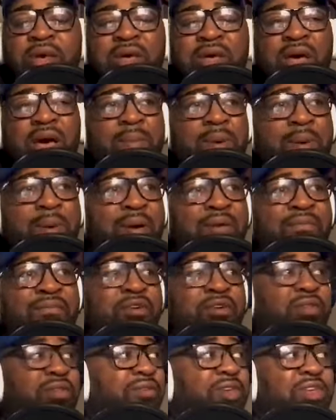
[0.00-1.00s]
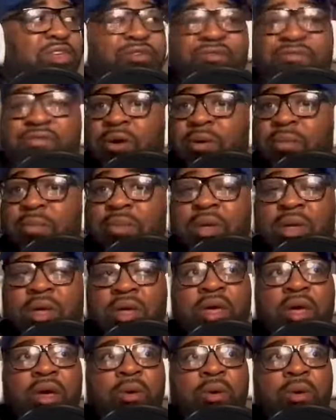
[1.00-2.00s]
Right. I mean, my first feature film
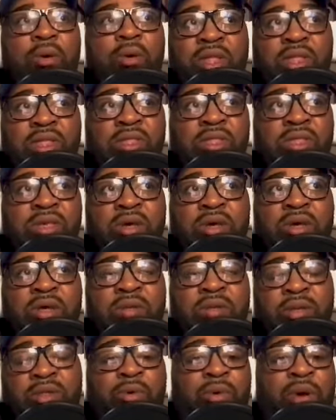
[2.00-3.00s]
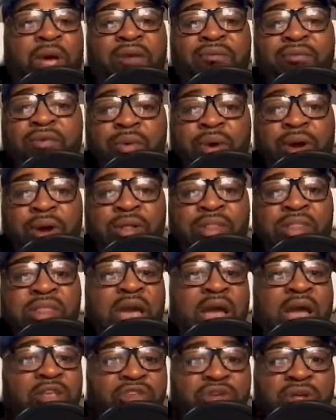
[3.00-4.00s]
went to, everywhere,
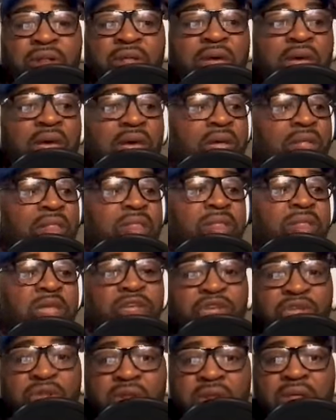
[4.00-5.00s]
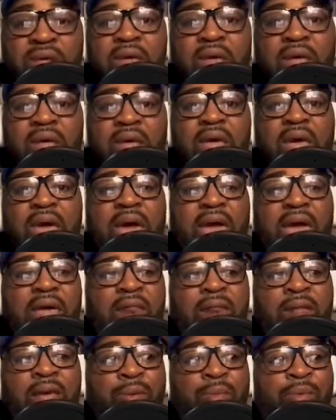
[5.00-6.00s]
theatrically, digitally,
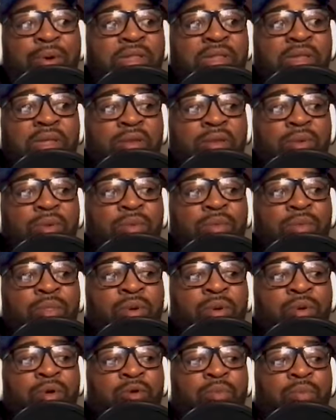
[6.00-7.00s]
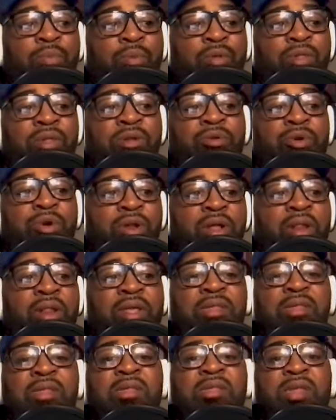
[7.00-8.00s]
and it wasn't the most
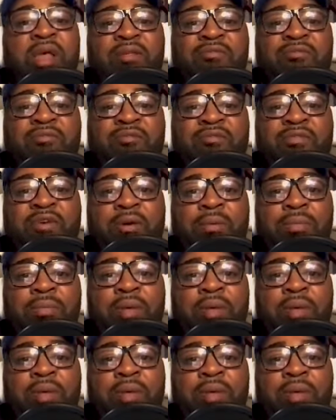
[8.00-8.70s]
critically successful film.